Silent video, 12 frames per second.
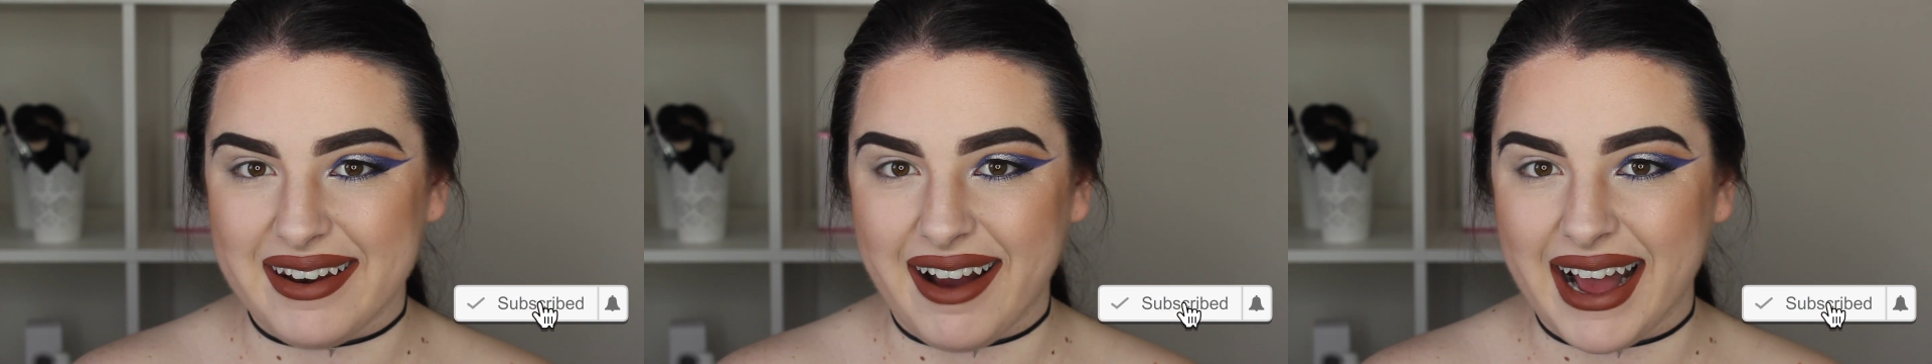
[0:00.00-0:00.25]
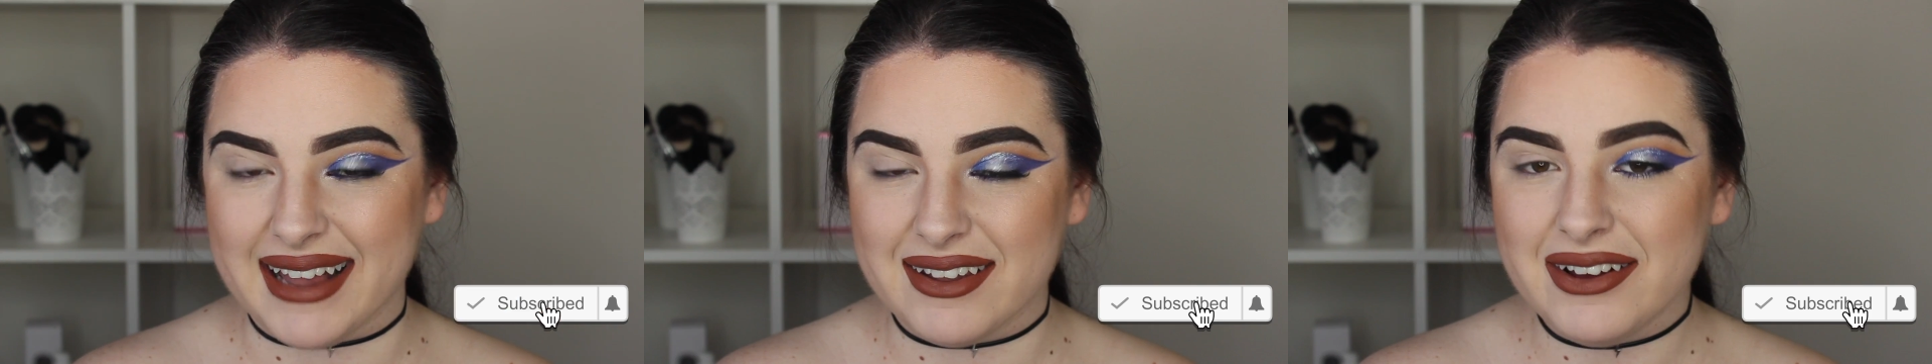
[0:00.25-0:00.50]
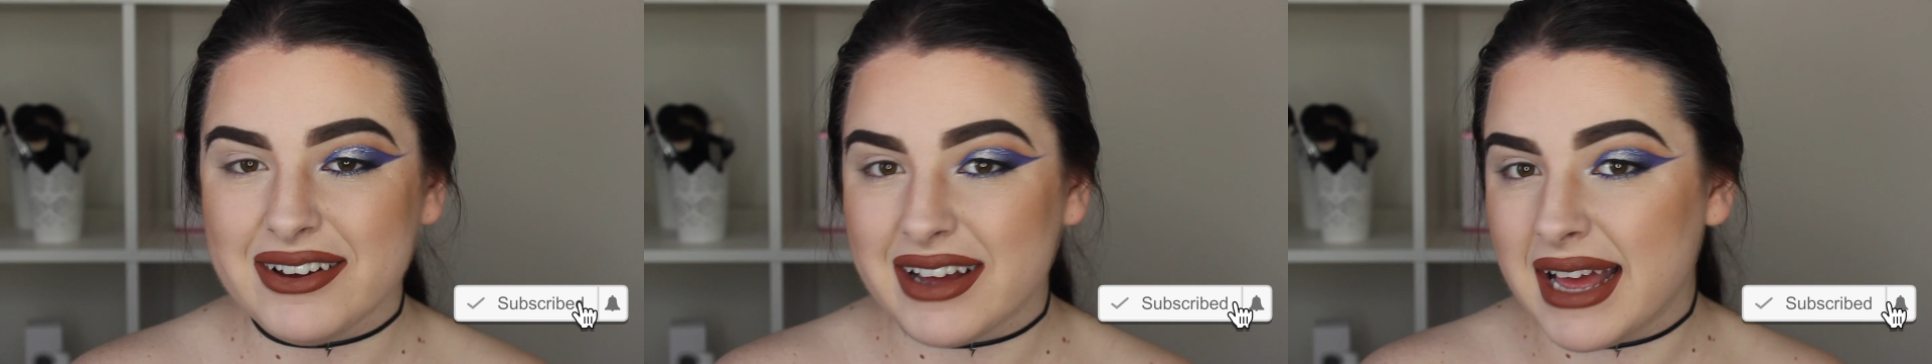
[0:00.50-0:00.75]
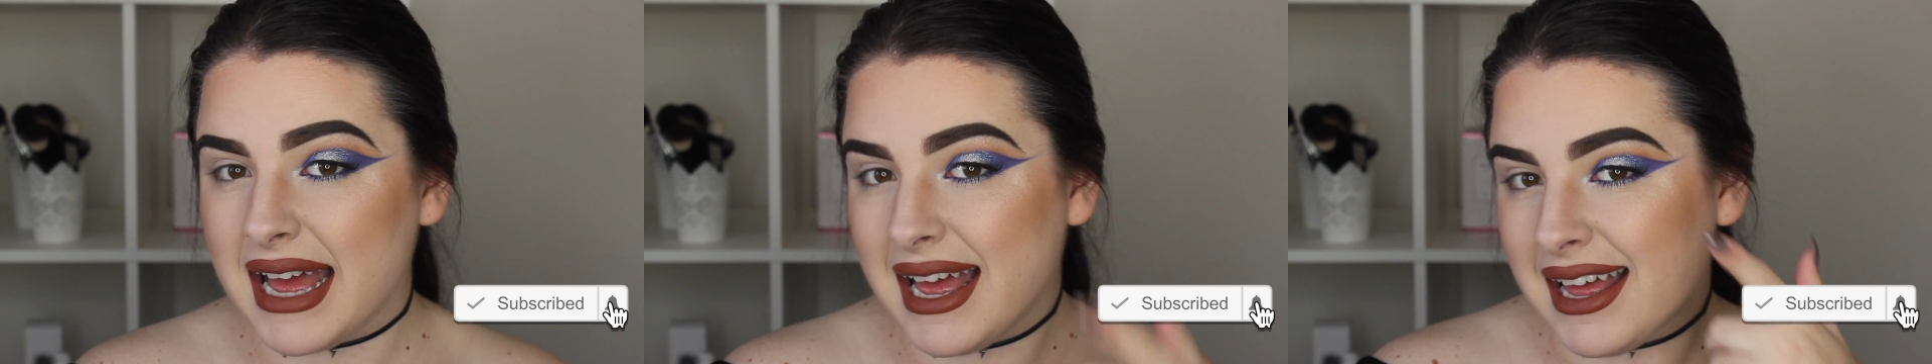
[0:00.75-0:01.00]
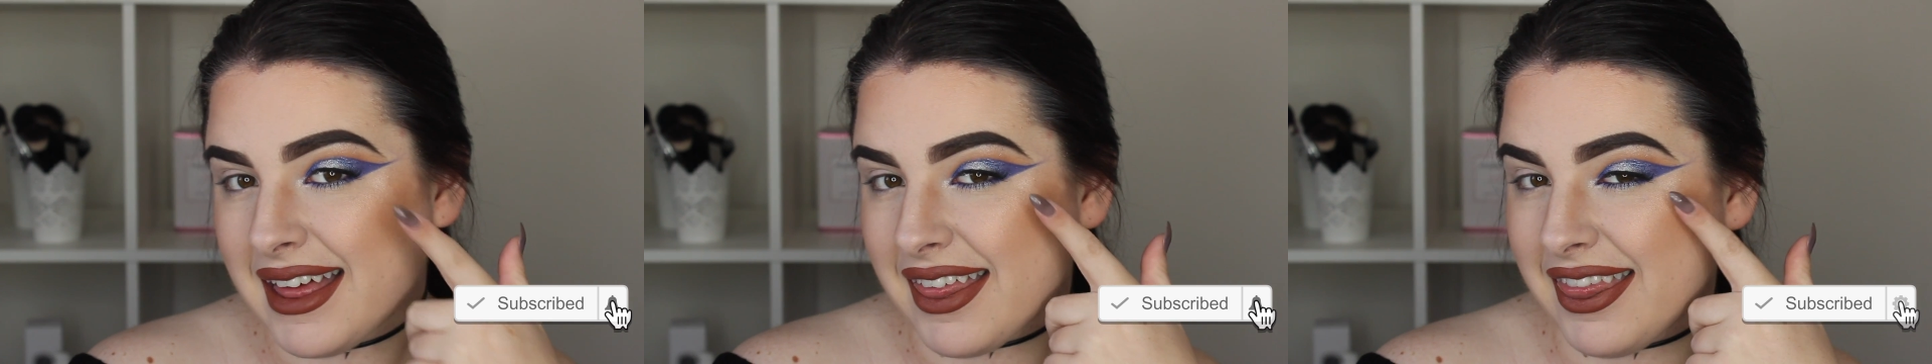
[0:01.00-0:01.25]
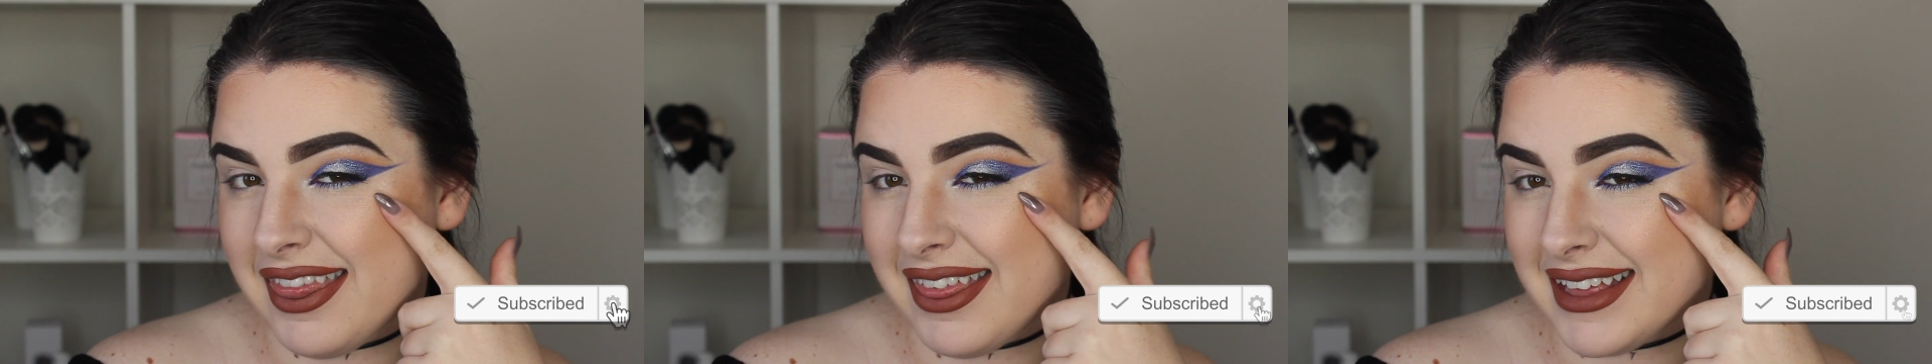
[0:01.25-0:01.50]
eye look.
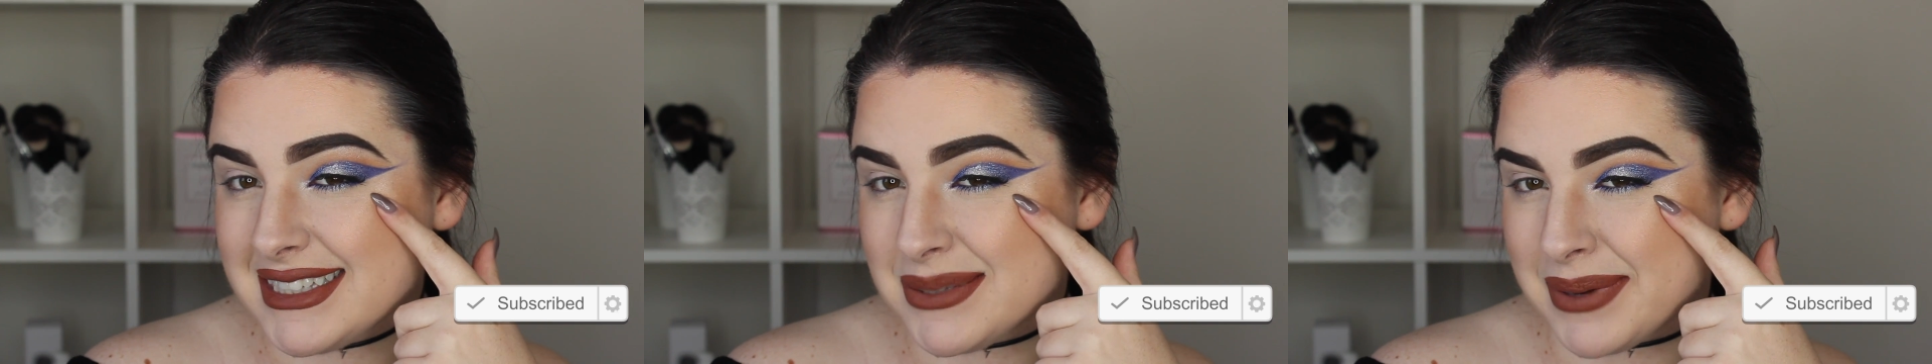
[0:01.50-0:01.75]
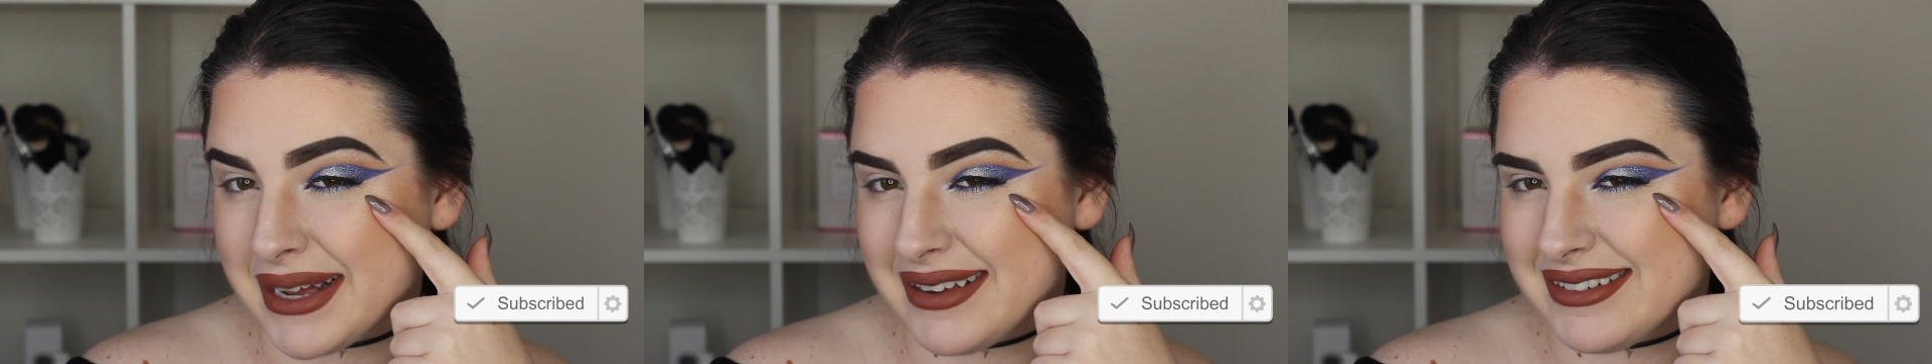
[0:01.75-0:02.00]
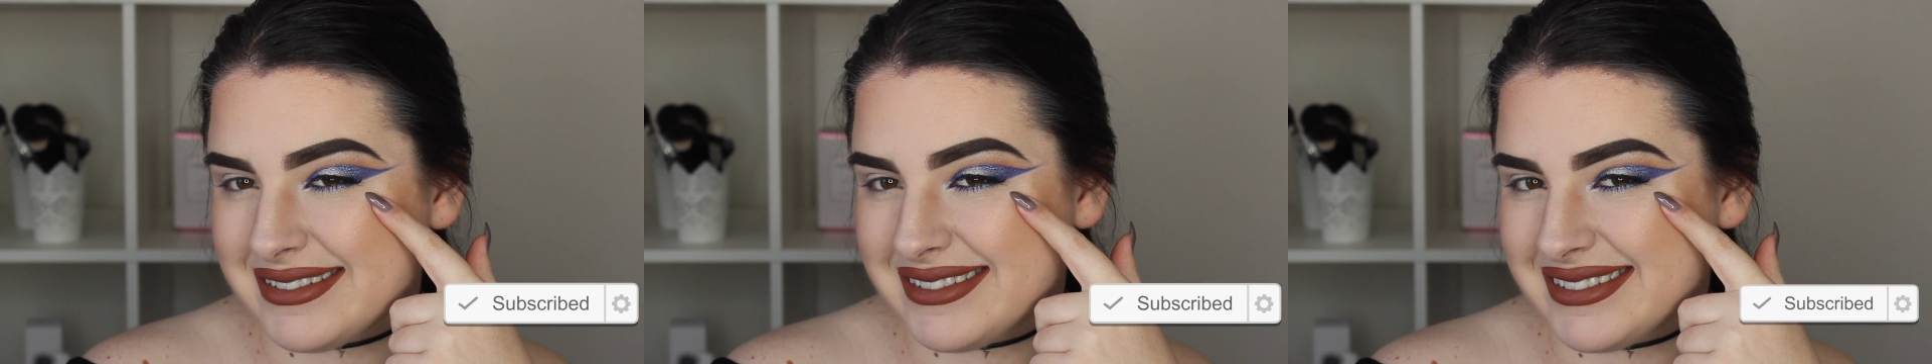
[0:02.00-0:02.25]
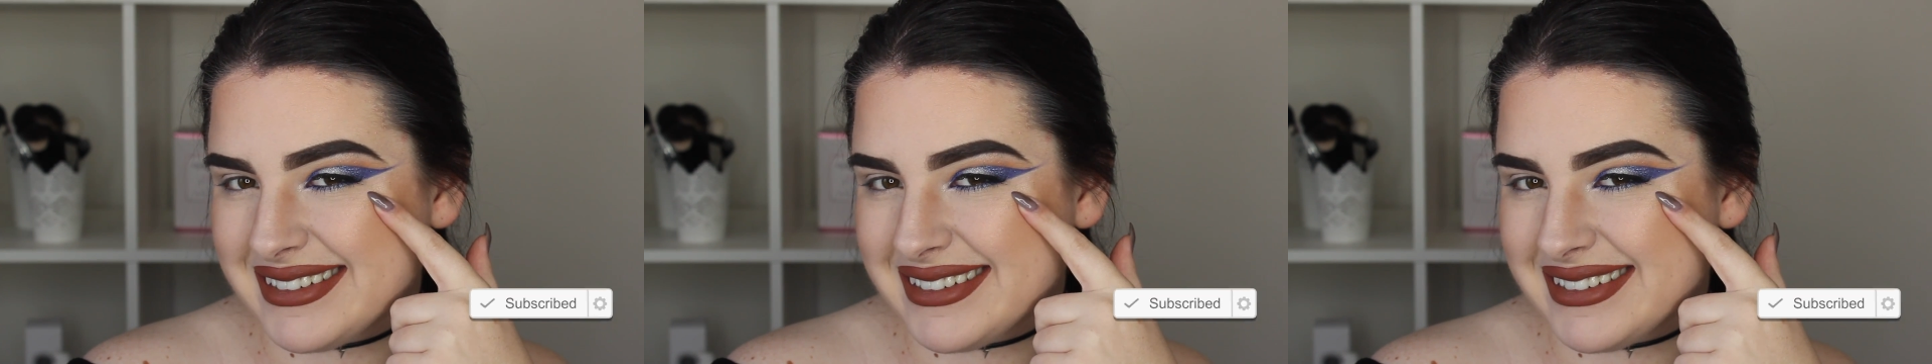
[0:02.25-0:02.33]
This one.